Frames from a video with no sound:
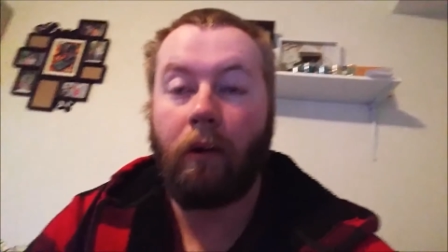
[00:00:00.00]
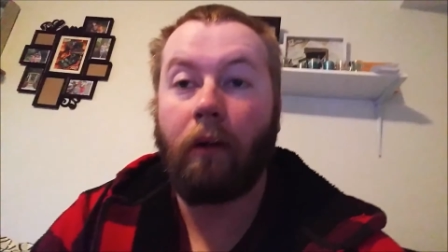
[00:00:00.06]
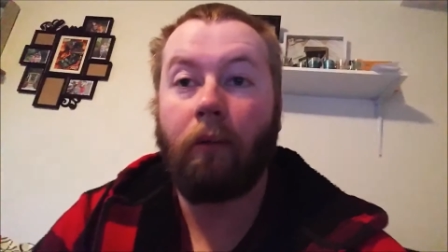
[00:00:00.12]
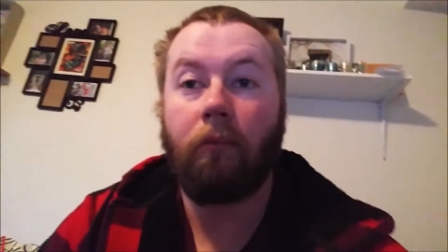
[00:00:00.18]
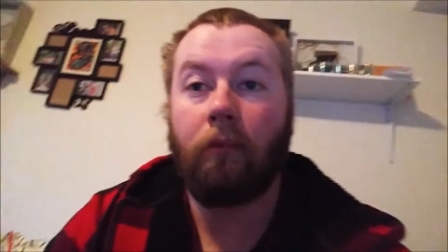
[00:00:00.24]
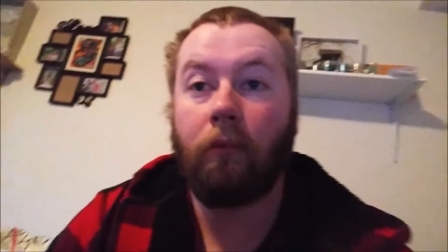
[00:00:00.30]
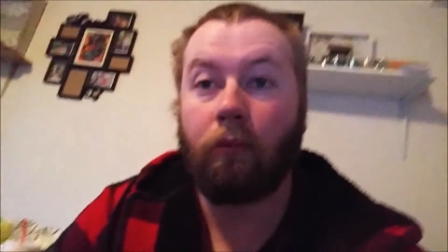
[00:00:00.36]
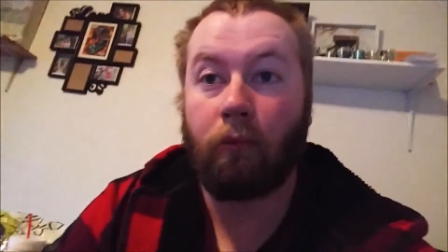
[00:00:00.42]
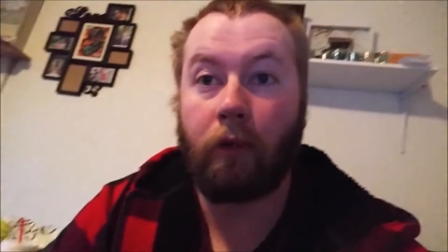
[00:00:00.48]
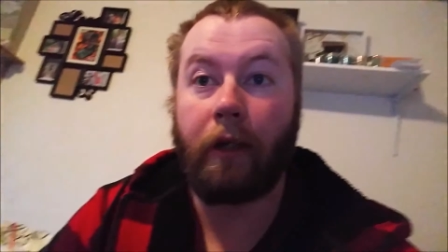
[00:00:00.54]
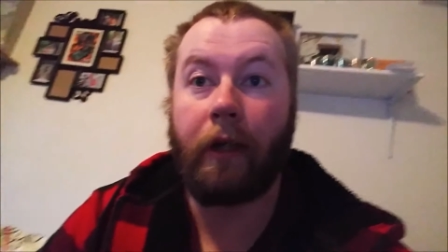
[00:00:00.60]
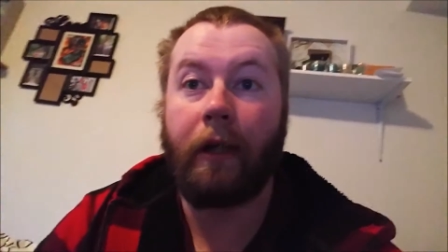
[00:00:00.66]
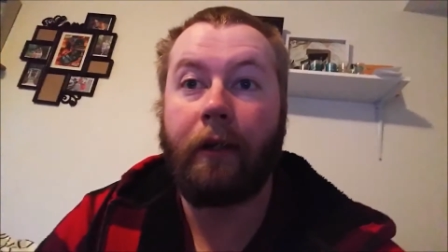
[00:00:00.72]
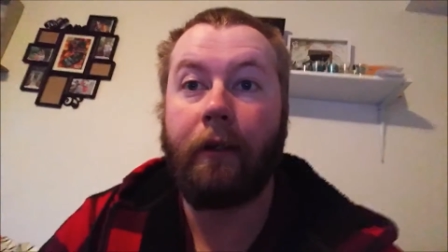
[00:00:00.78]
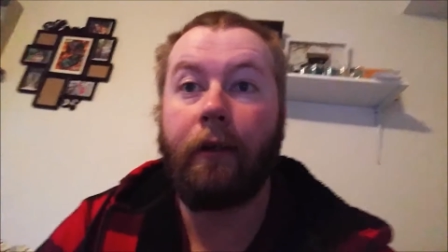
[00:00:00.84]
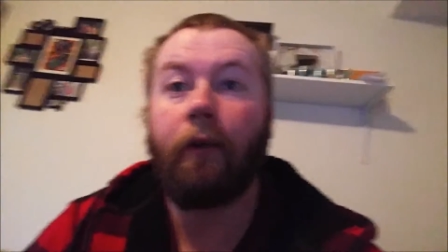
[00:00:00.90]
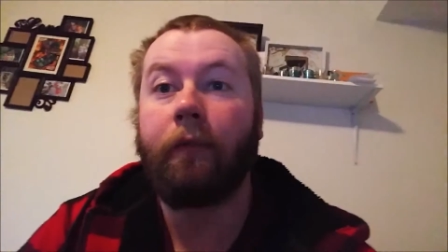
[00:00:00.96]
Well, we're
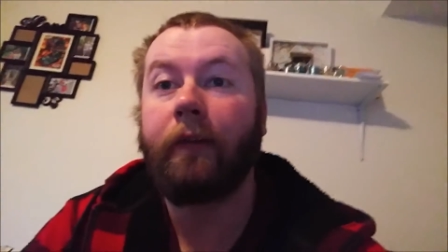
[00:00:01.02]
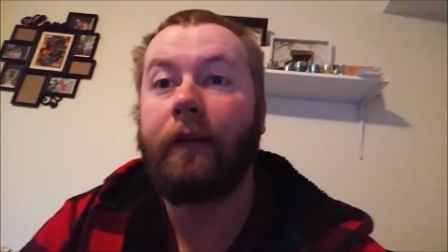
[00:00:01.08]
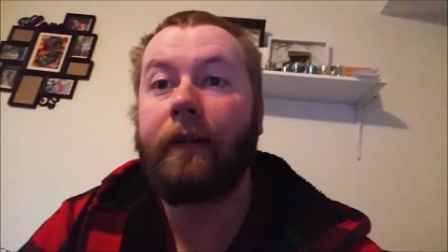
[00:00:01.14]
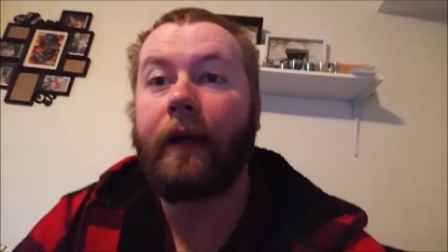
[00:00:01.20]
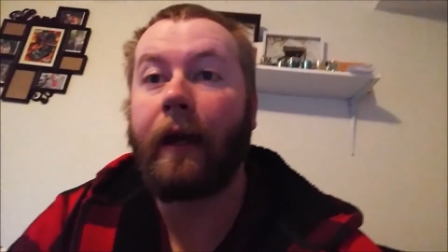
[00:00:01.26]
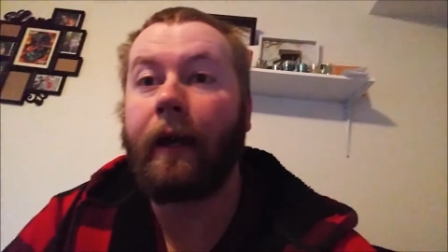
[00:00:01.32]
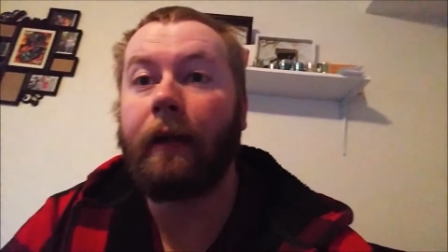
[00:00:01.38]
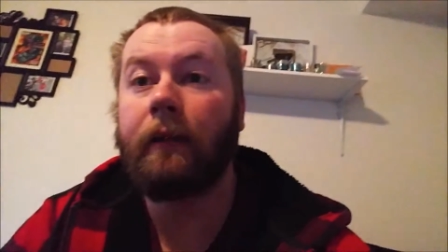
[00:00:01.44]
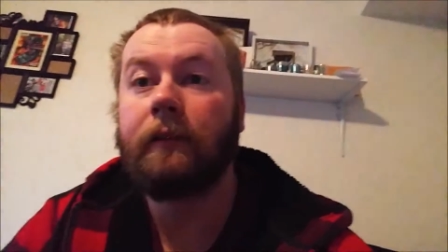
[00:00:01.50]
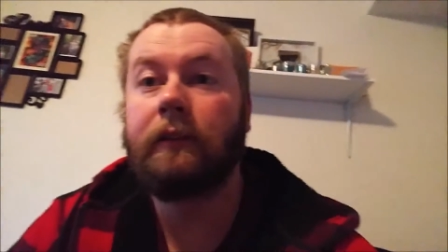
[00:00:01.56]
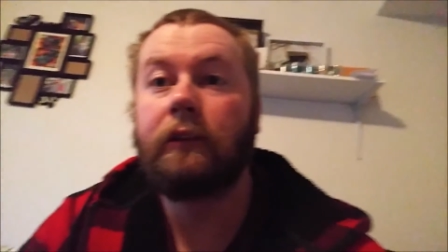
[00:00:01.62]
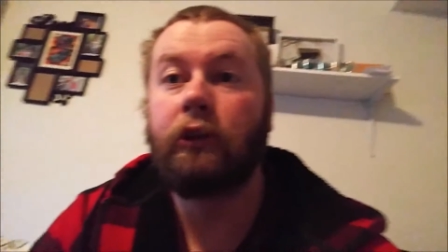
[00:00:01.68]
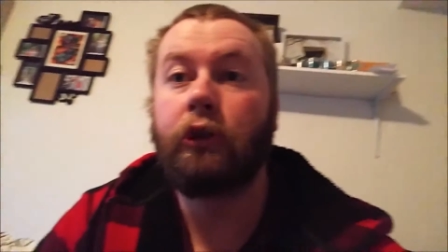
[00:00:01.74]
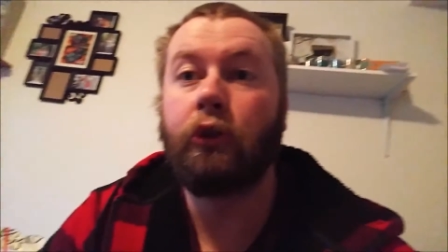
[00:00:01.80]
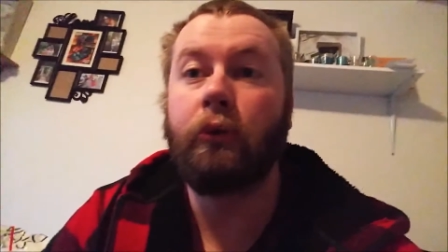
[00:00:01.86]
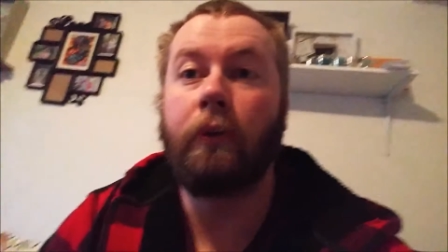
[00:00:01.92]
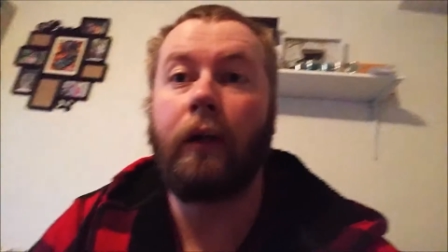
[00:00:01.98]
headed over to Dad's
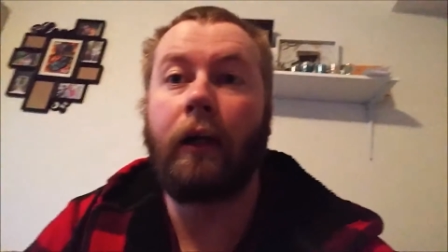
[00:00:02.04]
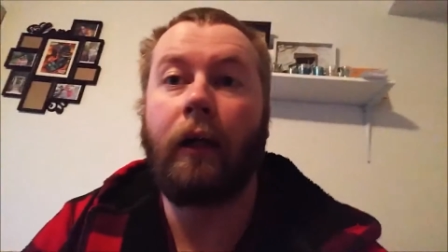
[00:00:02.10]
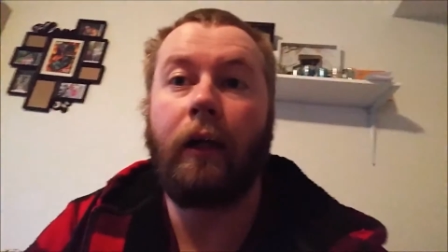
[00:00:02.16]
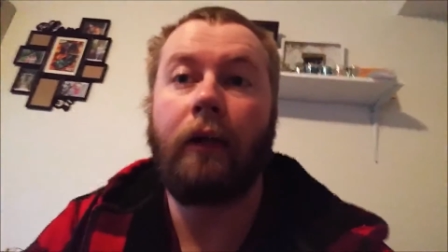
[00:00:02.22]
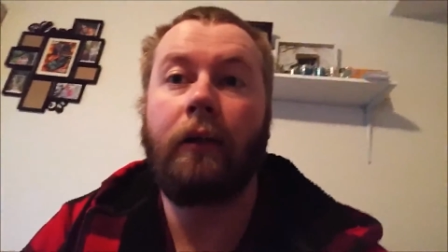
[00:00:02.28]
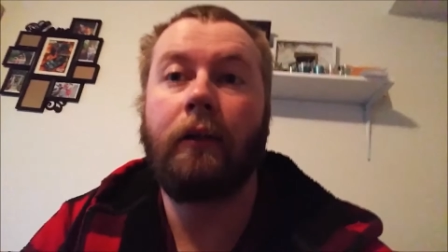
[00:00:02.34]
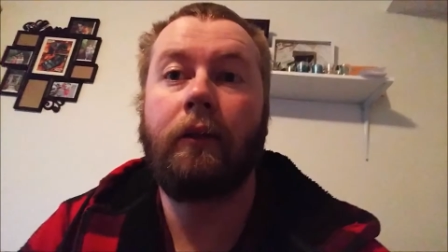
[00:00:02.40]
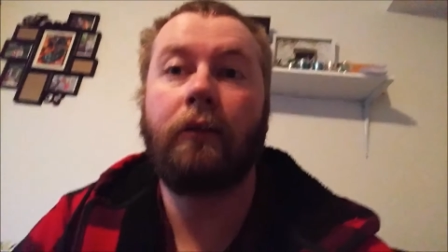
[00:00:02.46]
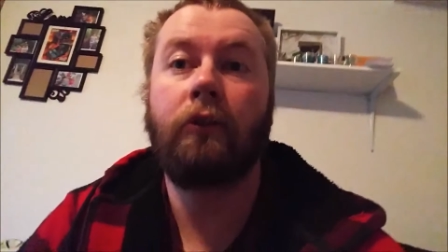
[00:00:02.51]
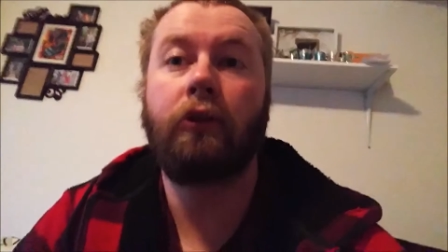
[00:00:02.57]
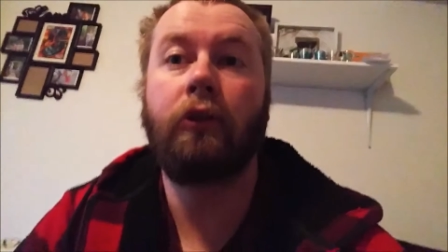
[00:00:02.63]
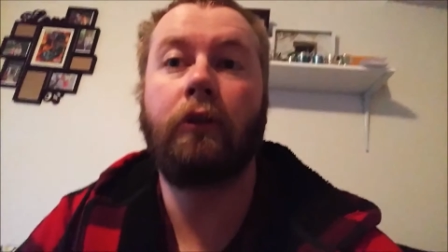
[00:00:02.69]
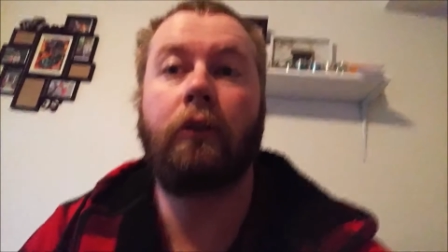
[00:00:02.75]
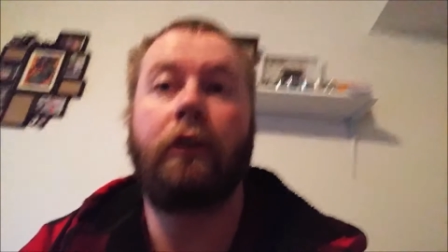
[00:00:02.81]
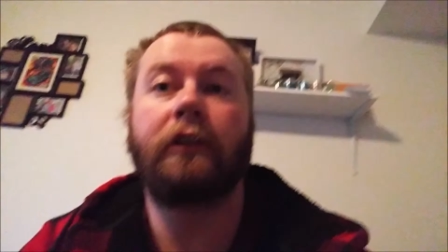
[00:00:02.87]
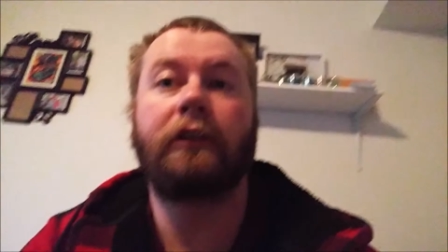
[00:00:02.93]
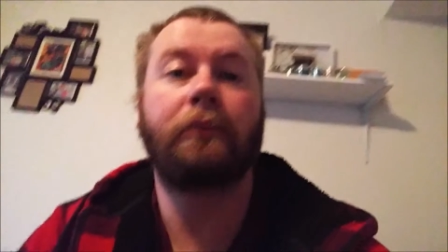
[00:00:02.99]
to
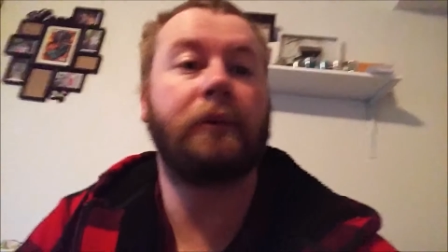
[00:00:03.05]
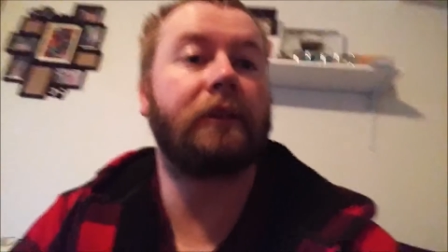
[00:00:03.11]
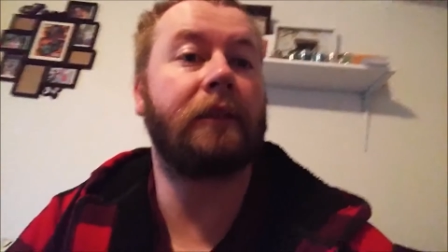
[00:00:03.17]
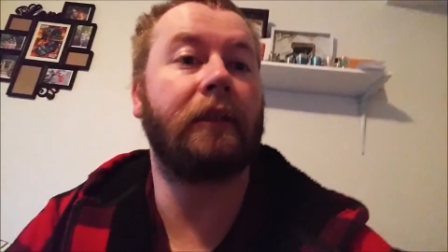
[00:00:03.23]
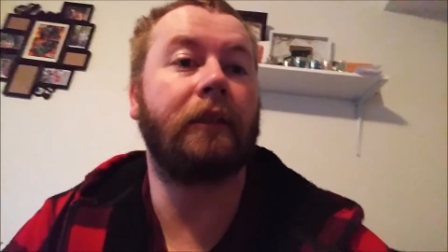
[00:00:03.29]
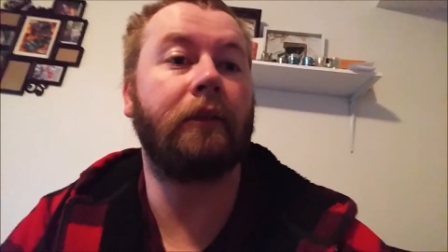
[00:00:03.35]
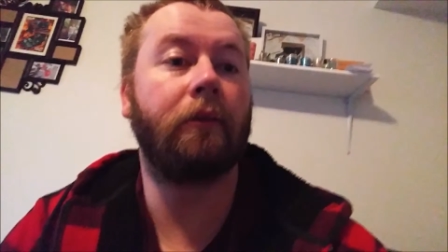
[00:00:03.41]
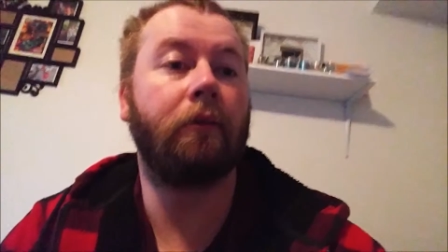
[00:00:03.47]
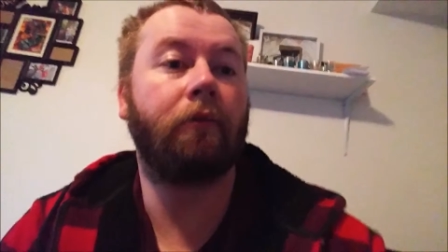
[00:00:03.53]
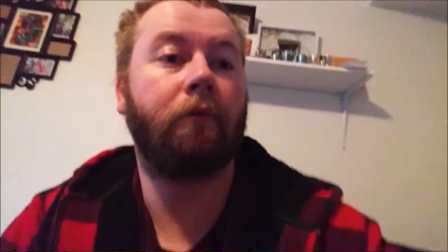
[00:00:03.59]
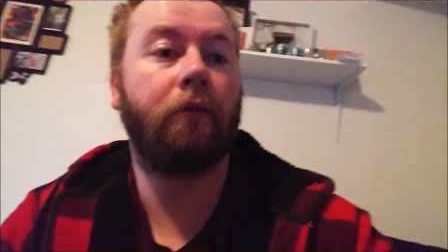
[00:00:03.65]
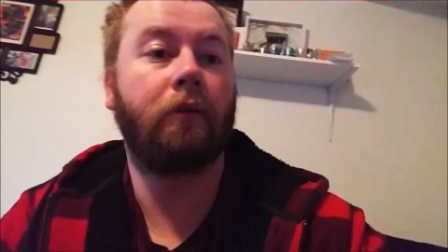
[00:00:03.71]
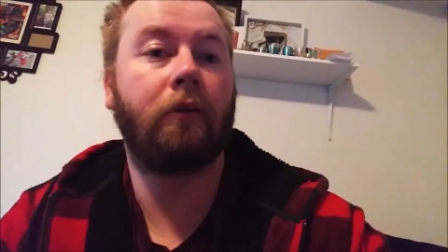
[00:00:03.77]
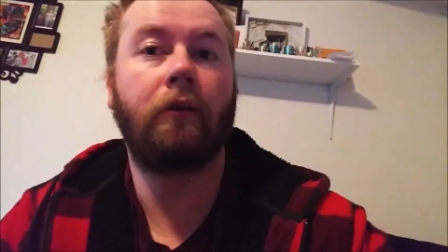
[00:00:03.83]
do Christmas Eve,